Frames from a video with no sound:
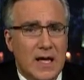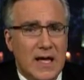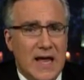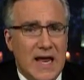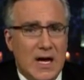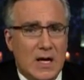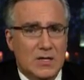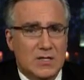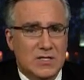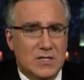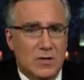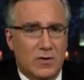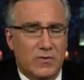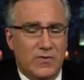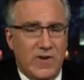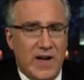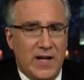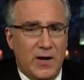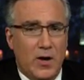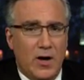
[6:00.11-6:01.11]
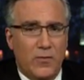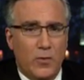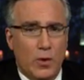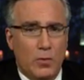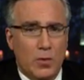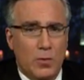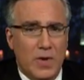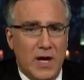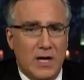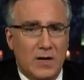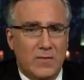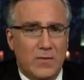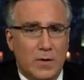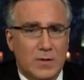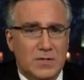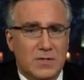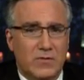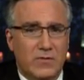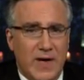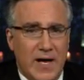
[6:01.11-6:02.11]
he could still fight off what remained of
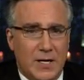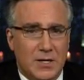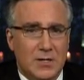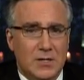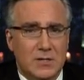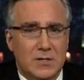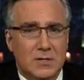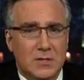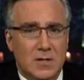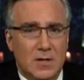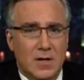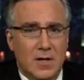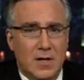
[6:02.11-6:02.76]
those infections.